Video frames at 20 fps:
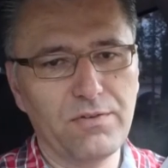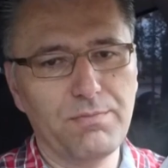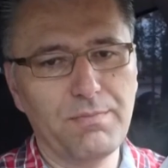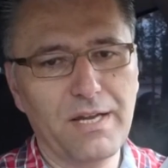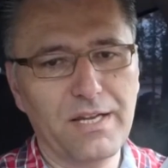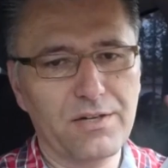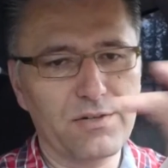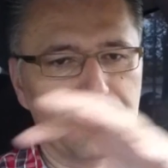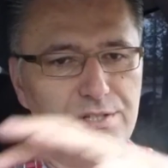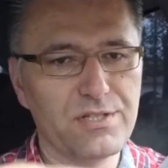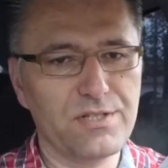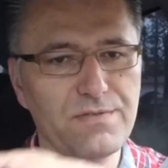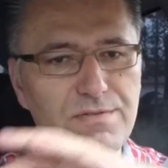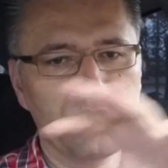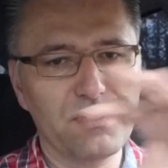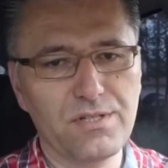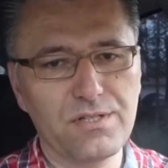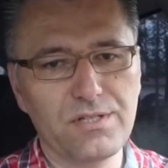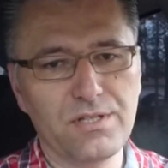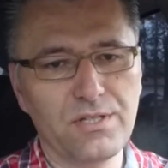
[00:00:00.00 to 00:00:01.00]
of
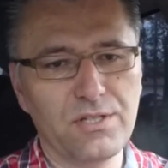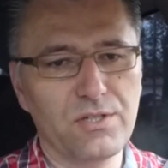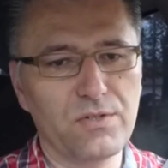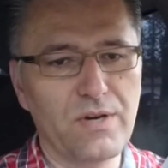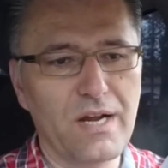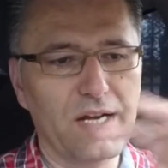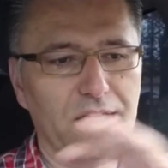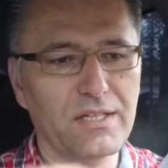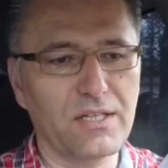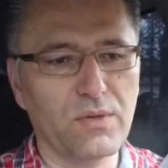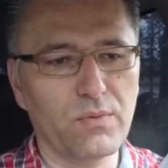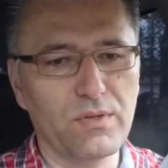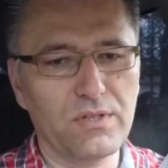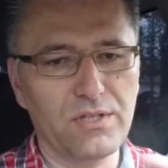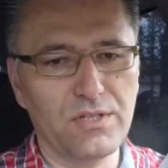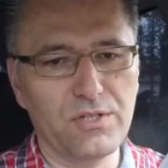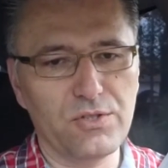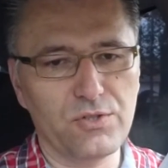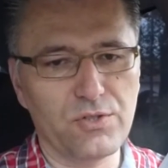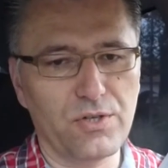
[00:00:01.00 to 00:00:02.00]
microservices interacting
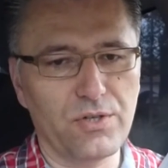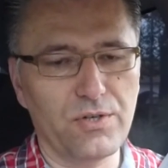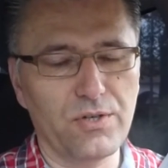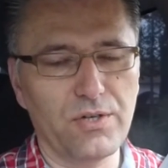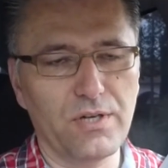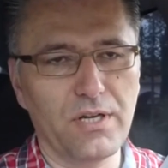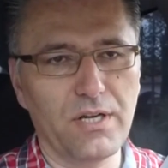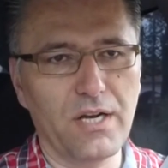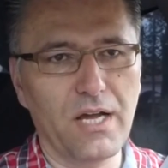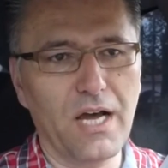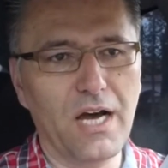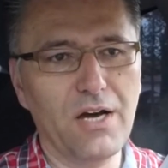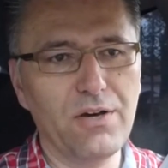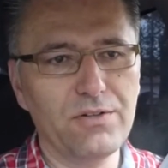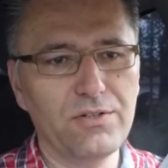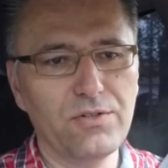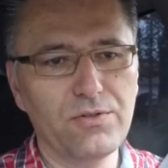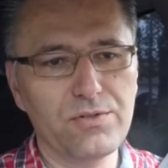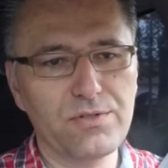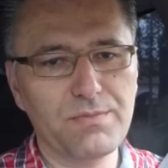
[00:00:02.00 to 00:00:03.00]
with each other and
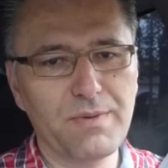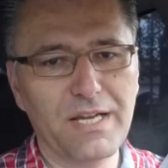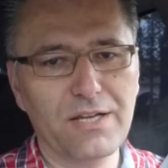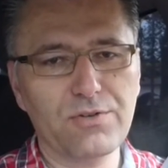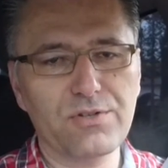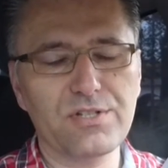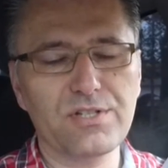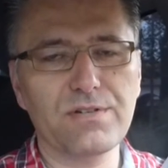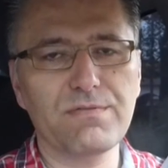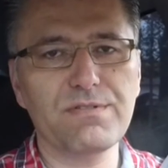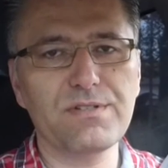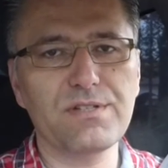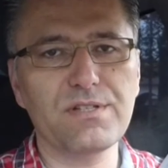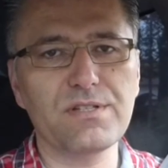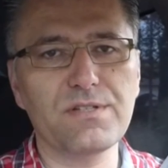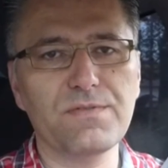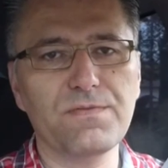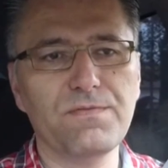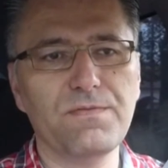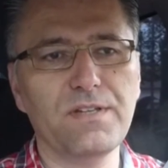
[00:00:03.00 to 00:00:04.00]
how those
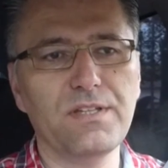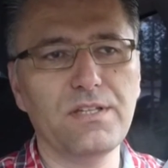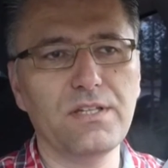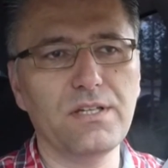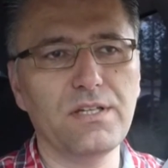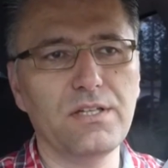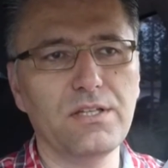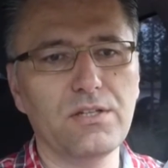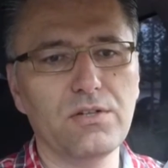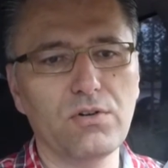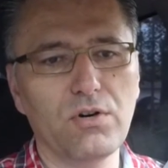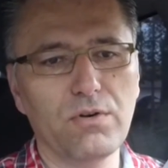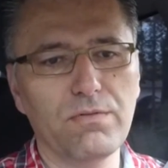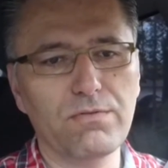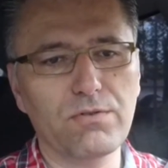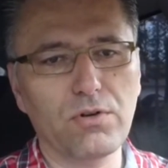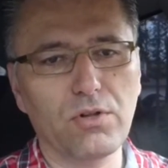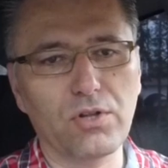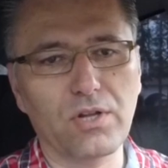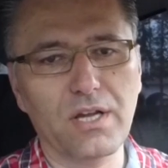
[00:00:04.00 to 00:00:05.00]
microservices fit in the
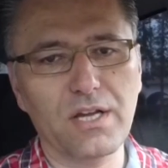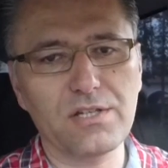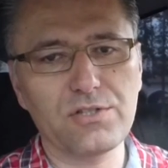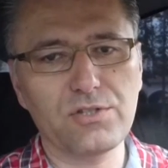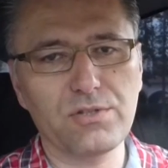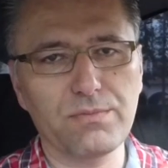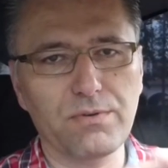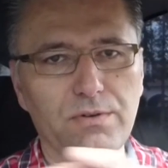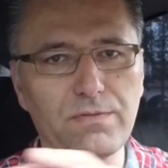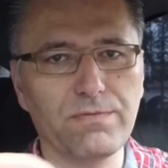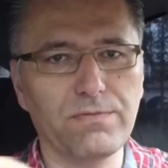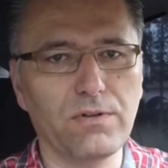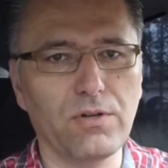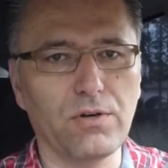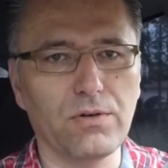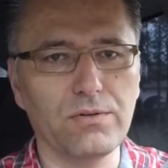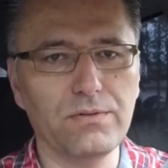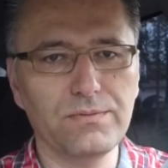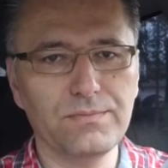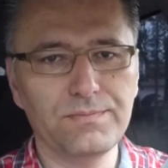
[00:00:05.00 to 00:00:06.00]
overall customer
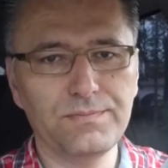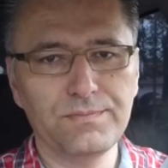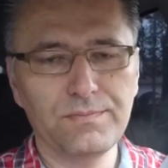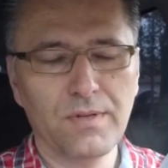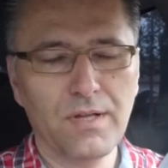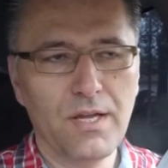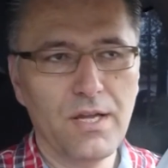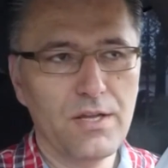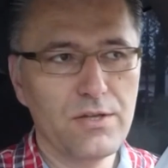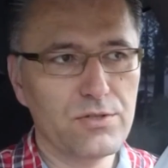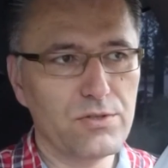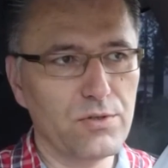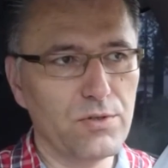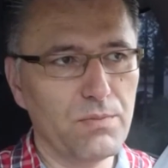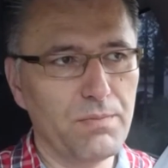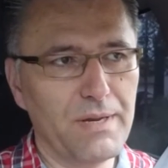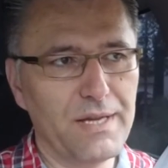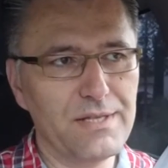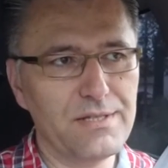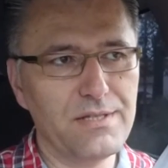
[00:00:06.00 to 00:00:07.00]
flow. So
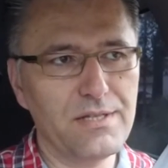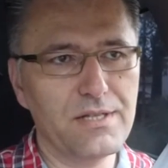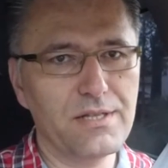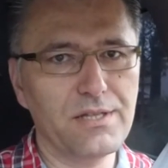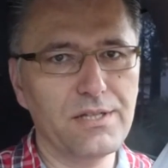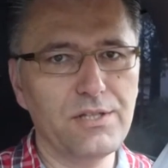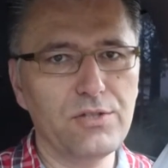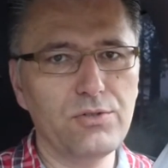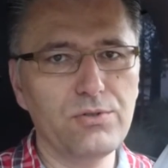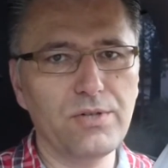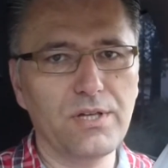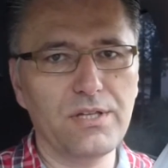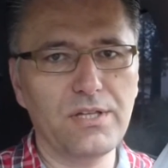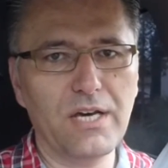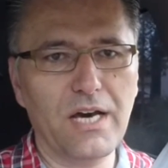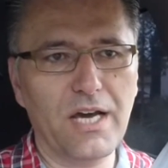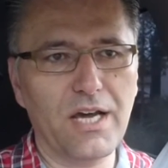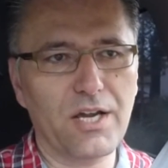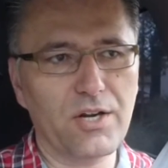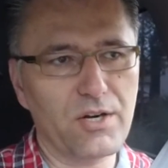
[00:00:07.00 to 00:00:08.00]
you basically do a
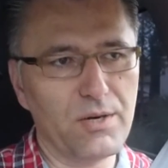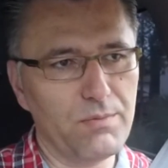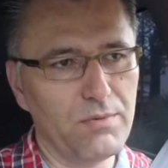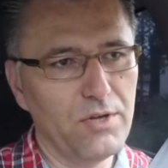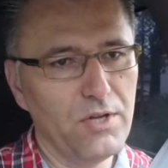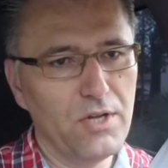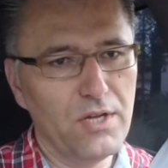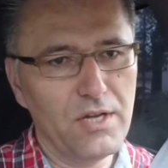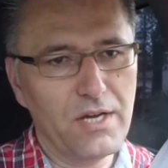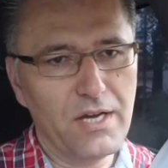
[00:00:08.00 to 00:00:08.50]
diagram,